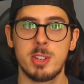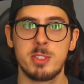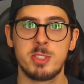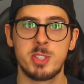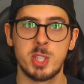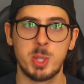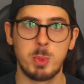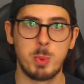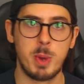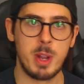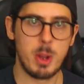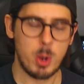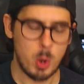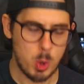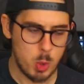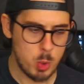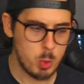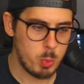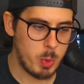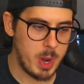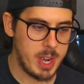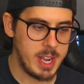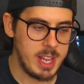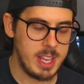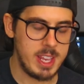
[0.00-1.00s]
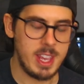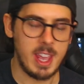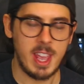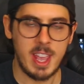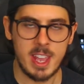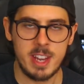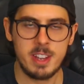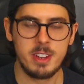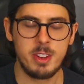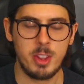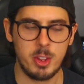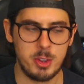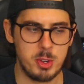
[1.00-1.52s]
until we're already
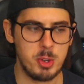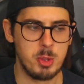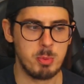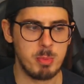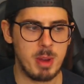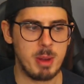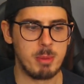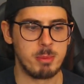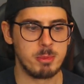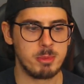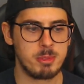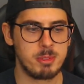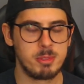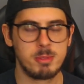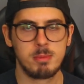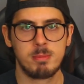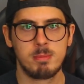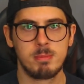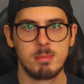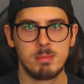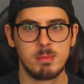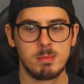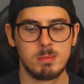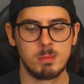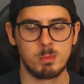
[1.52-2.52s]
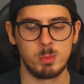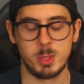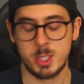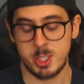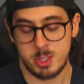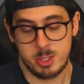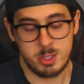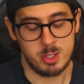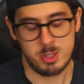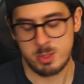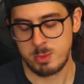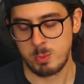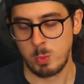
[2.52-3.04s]
in the new month, which
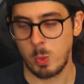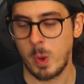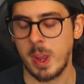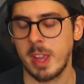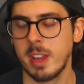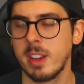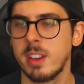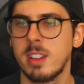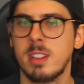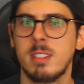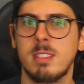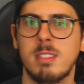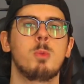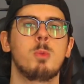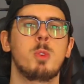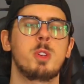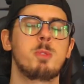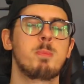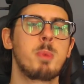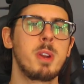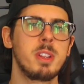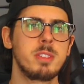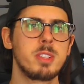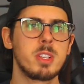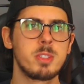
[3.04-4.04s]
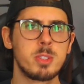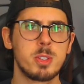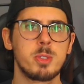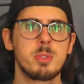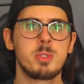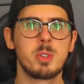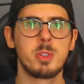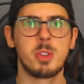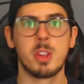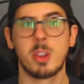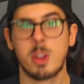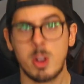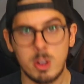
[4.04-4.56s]
is just weird. Which brings us on
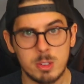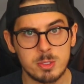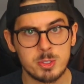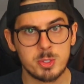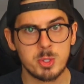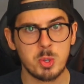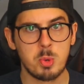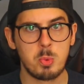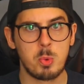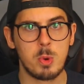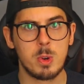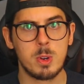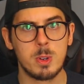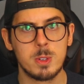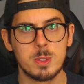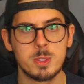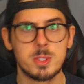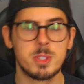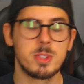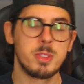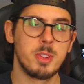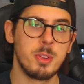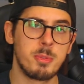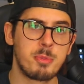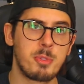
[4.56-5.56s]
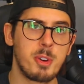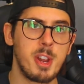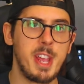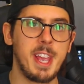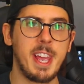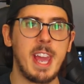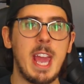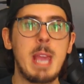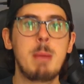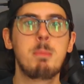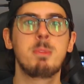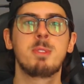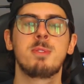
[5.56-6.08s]
to the console wars, the free
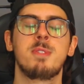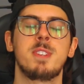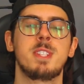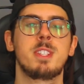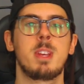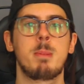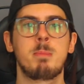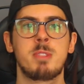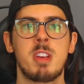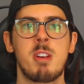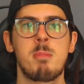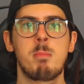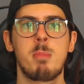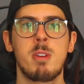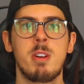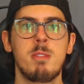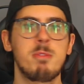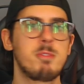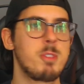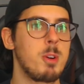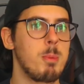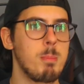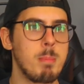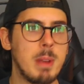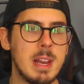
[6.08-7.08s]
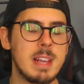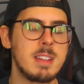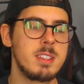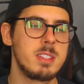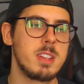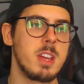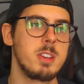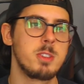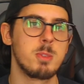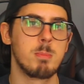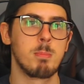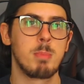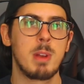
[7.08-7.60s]
games for September from
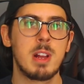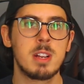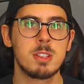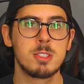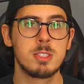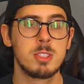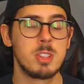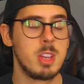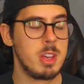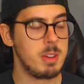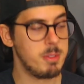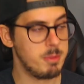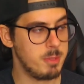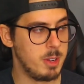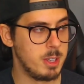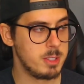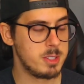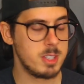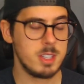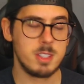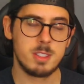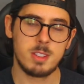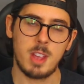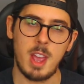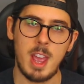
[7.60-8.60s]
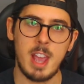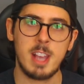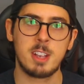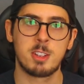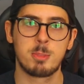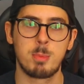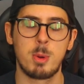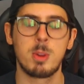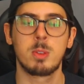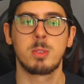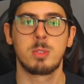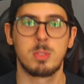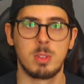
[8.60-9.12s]
PlayStation Plus versus
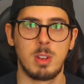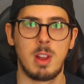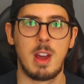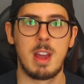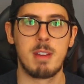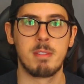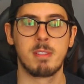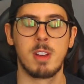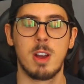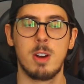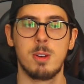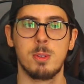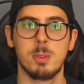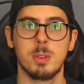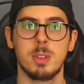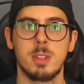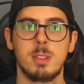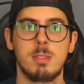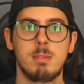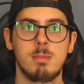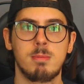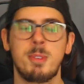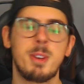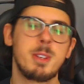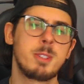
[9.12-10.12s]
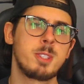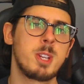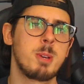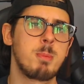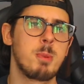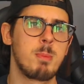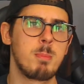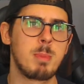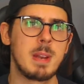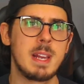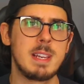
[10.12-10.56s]
Xbox Live Gold. First up on